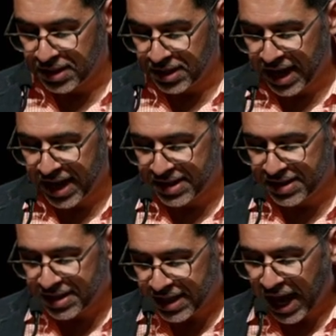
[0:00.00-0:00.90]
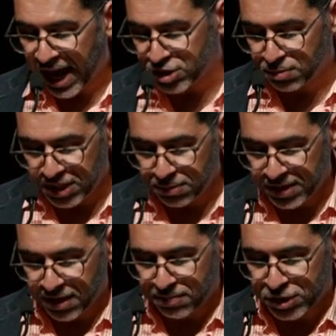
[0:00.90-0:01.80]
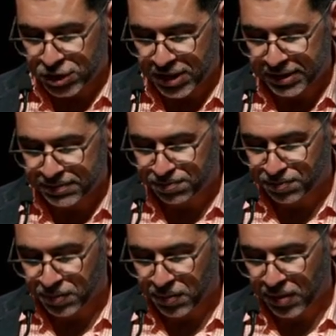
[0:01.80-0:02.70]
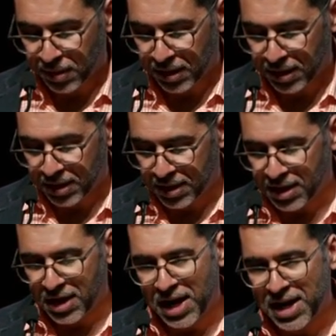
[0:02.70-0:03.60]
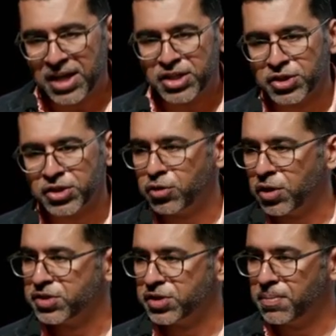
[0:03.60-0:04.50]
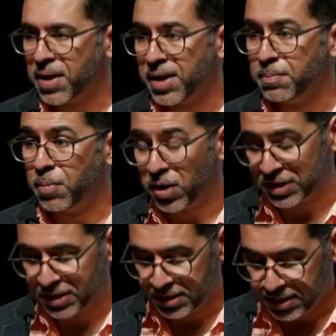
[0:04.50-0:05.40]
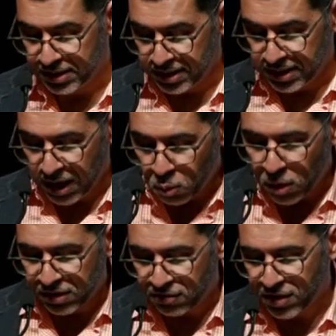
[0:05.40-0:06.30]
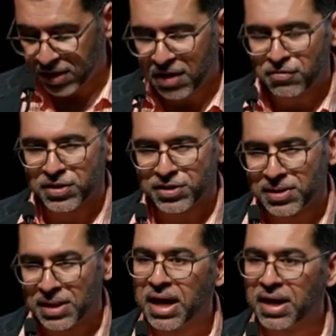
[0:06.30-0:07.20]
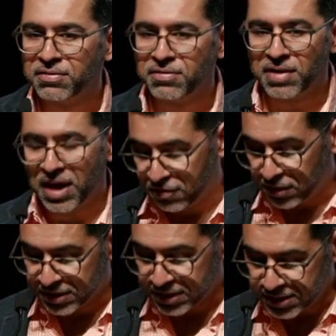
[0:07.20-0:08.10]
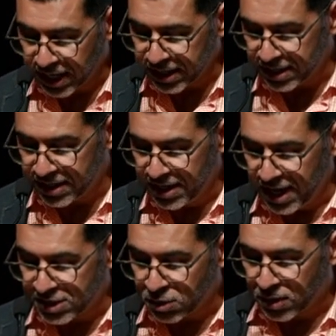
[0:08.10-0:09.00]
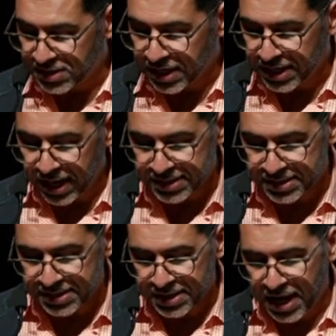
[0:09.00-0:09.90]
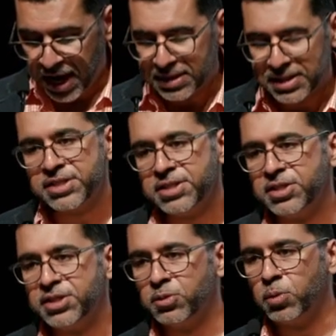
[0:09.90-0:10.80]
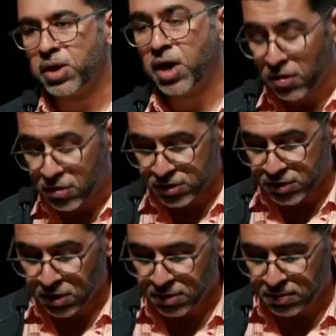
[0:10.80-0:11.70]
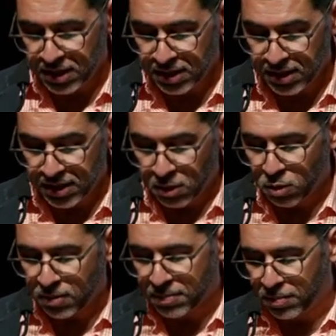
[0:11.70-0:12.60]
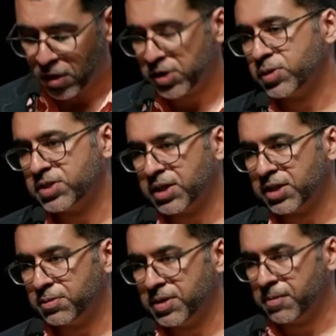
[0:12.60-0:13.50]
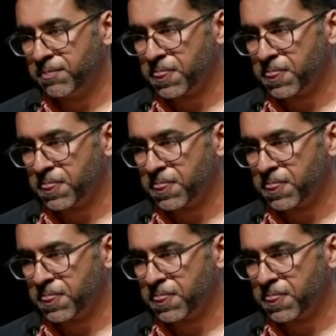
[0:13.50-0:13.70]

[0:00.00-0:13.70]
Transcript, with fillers: and they asked me to become the chair. And I just trusted my body and what it felt. I felt alive, I felt excited, and so I said yes. I listened to what others saw in me, what my body was telling me,